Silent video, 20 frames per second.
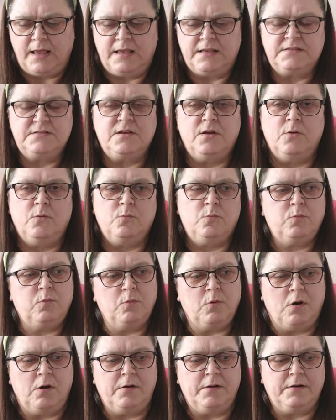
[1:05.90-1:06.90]
as to
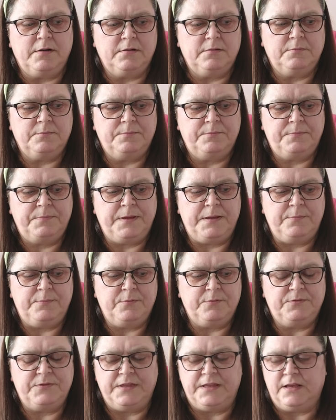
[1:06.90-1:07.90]
what
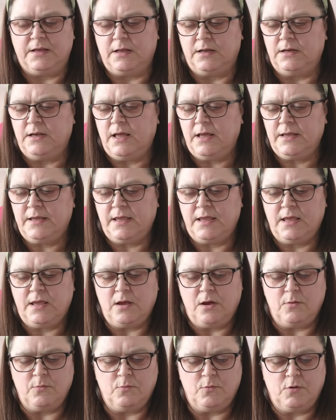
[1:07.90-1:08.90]
people think are lucky
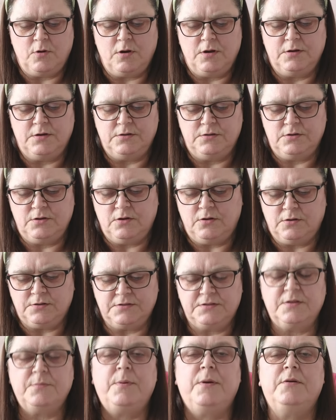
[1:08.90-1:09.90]
and what are not
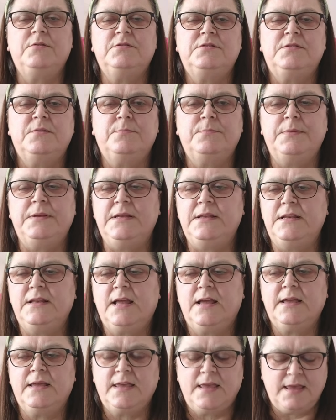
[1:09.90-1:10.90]
supposed to be
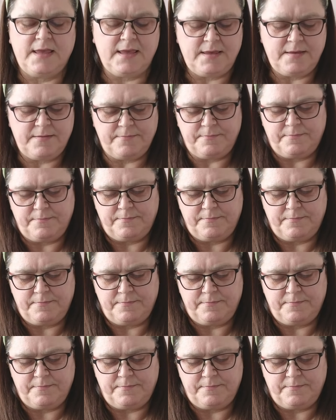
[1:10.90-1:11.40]
lucky.